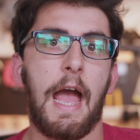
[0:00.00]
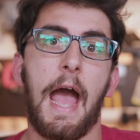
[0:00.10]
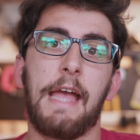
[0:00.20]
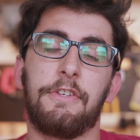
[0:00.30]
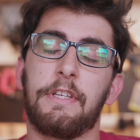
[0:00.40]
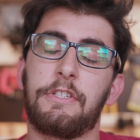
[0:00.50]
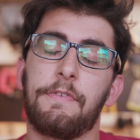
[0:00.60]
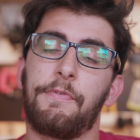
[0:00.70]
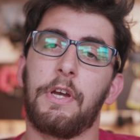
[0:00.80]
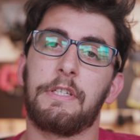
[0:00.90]
Hey, so this is
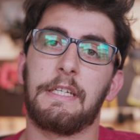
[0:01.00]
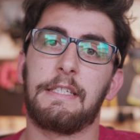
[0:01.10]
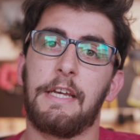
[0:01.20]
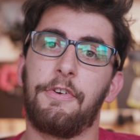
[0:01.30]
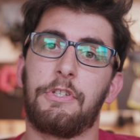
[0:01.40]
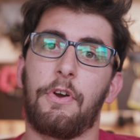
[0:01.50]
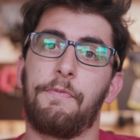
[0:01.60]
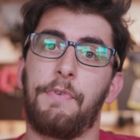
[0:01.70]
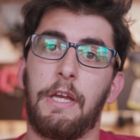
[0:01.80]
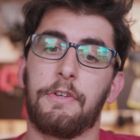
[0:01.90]
the first in a series
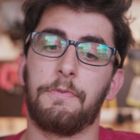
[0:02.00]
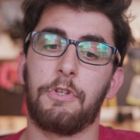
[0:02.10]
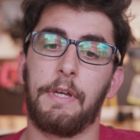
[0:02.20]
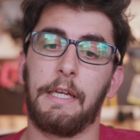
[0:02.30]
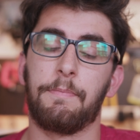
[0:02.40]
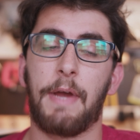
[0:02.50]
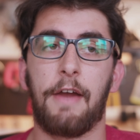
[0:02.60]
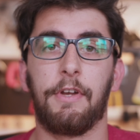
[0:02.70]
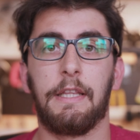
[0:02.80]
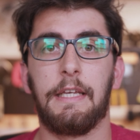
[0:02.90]
of videos I'm doing
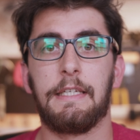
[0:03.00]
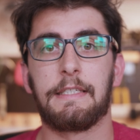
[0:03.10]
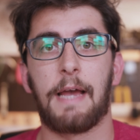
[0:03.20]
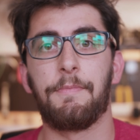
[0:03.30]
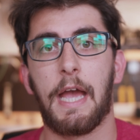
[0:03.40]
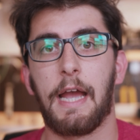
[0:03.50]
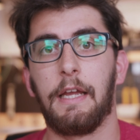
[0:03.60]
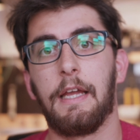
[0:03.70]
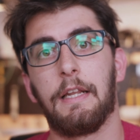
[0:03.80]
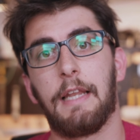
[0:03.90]
comparing the
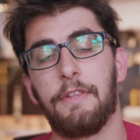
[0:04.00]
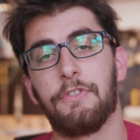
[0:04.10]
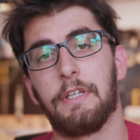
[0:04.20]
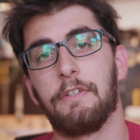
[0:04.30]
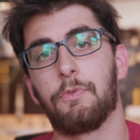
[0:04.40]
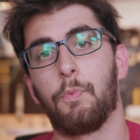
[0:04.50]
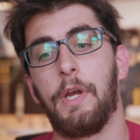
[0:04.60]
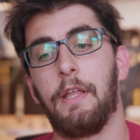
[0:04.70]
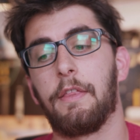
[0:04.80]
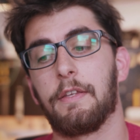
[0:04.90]
Samyang lenses
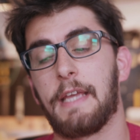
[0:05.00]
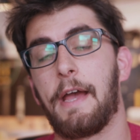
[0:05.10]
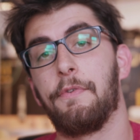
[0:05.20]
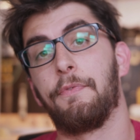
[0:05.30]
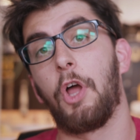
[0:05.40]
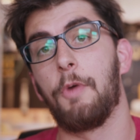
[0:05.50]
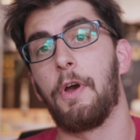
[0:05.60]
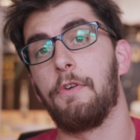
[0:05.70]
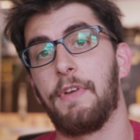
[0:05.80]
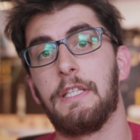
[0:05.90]
with a set of
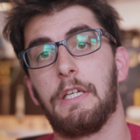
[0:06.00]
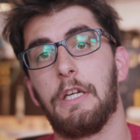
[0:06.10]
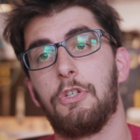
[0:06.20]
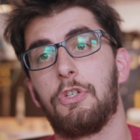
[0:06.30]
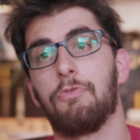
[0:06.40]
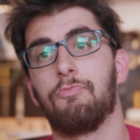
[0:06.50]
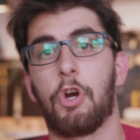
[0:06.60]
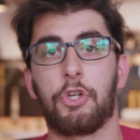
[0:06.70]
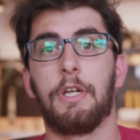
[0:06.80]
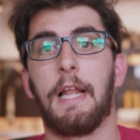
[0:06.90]
Lomo vintage
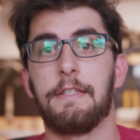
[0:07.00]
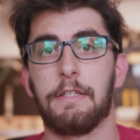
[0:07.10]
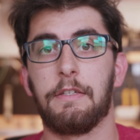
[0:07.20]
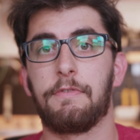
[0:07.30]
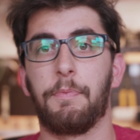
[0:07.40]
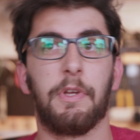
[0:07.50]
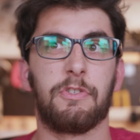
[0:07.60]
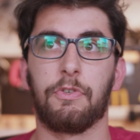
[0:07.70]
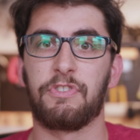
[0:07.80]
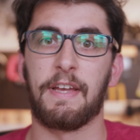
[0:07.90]
Russian lenses from the
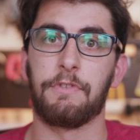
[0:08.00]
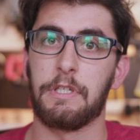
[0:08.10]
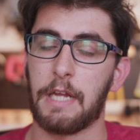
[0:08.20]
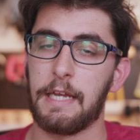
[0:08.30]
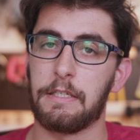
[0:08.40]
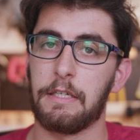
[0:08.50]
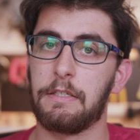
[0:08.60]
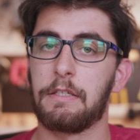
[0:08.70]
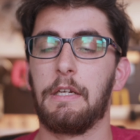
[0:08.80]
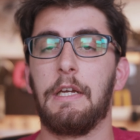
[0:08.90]
sort of 70s and
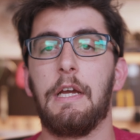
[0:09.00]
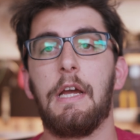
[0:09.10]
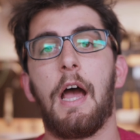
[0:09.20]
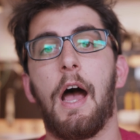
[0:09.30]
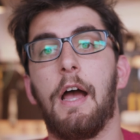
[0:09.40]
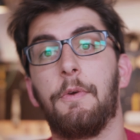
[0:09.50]
80s.